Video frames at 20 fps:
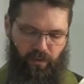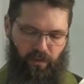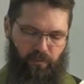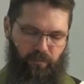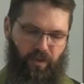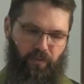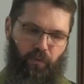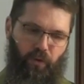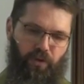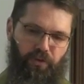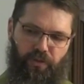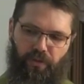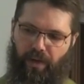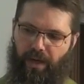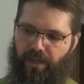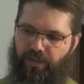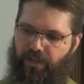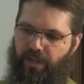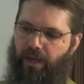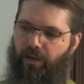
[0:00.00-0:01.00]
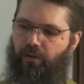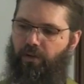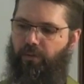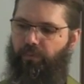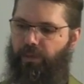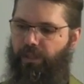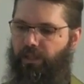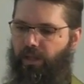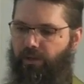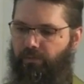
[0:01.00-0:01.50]
But of course, you ask, how could
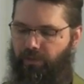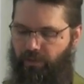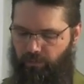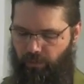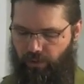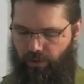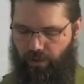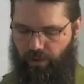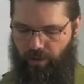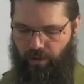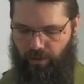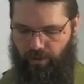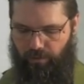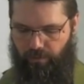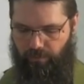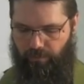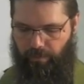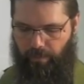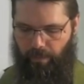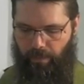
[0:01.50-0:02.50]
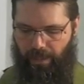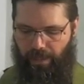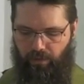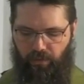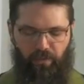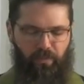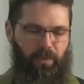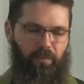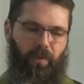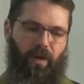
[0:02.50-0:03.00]
we love them all? How
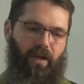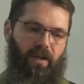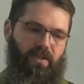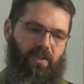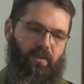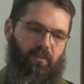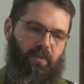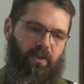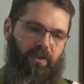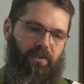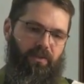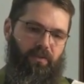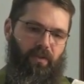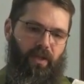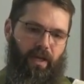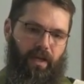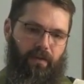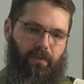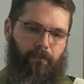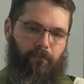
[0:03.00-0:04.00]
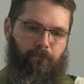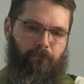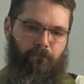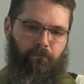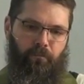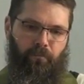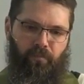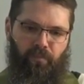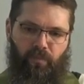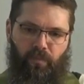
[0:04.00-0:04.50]
could we possibly do that?
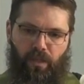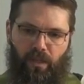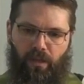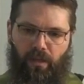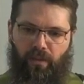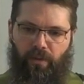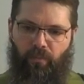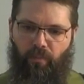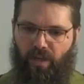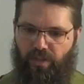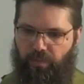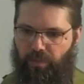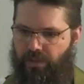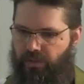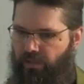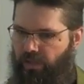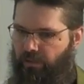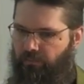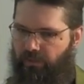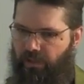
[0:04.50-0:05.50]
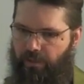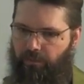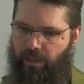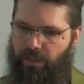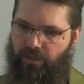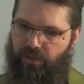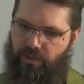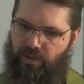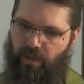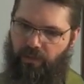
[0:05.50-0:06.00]
There must be some
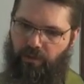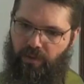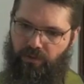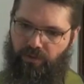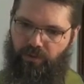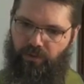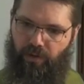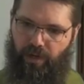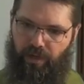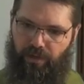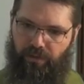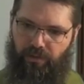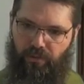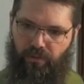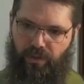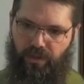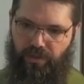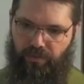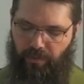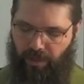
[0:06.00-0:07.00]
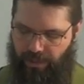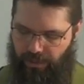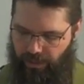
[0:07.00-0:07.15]
limit, some constraint. Who is my